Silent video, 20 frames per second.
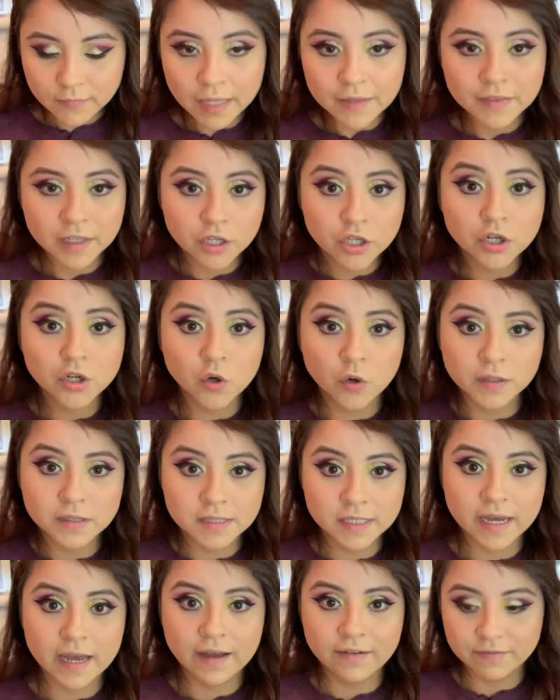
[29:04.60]
than you're going
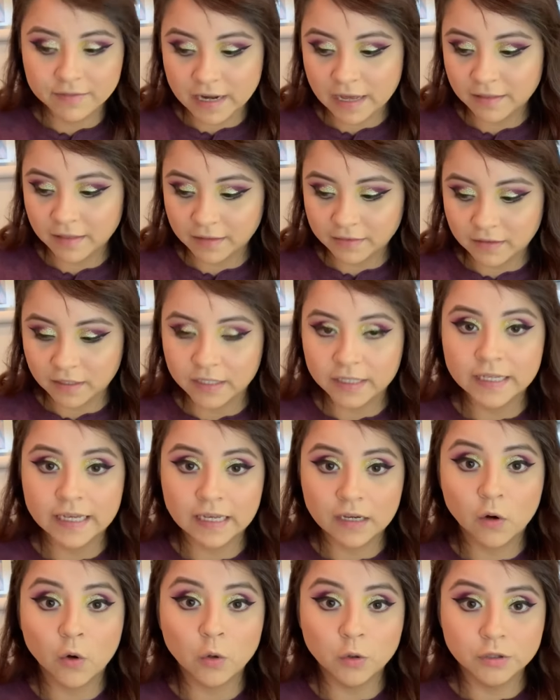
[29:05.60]
to have now that they
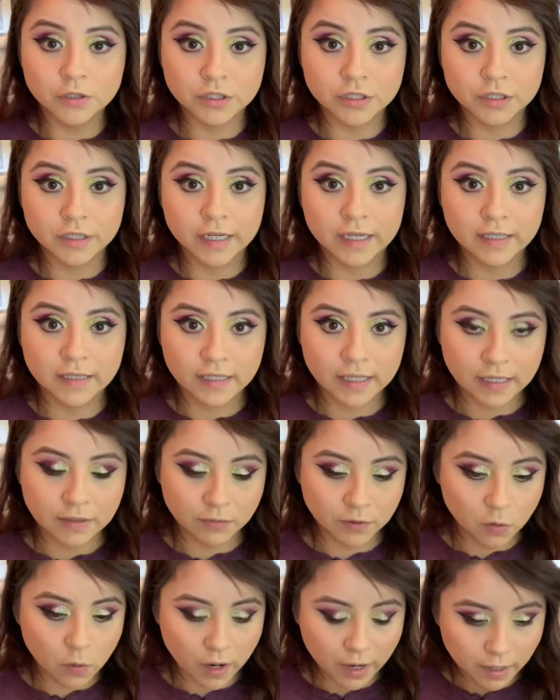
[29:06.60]
get older and they
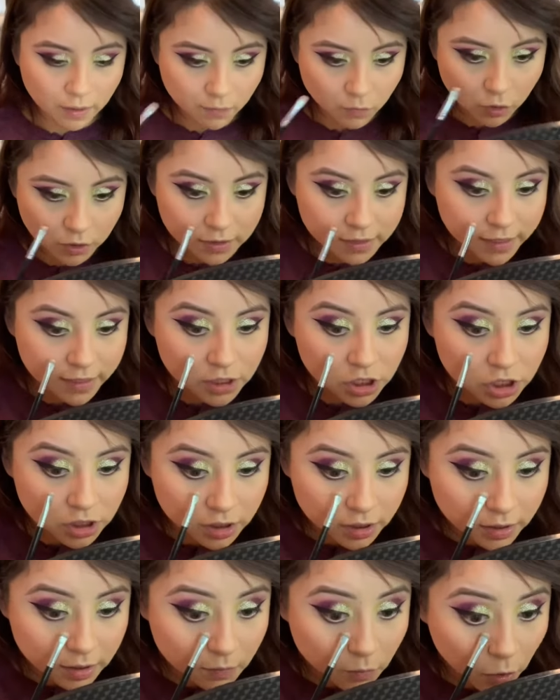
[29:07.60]
require more attention
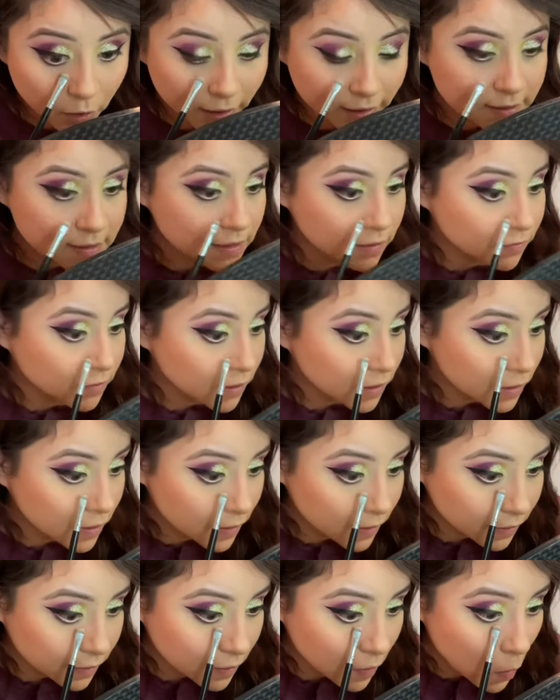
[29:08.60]
and more activity
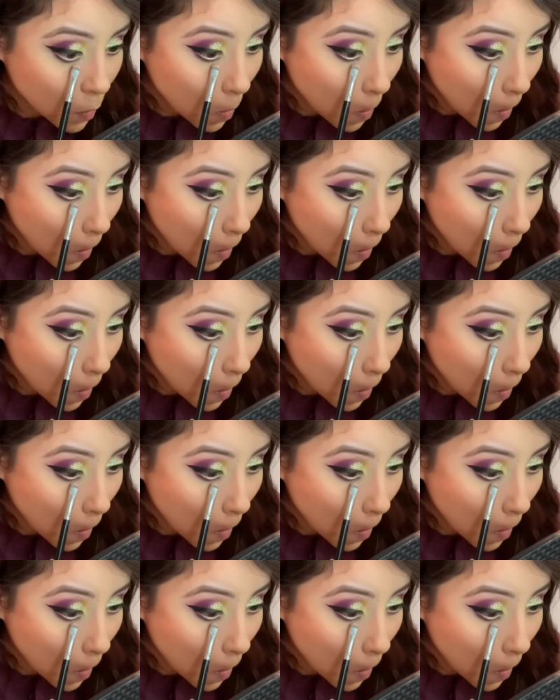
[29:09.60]
and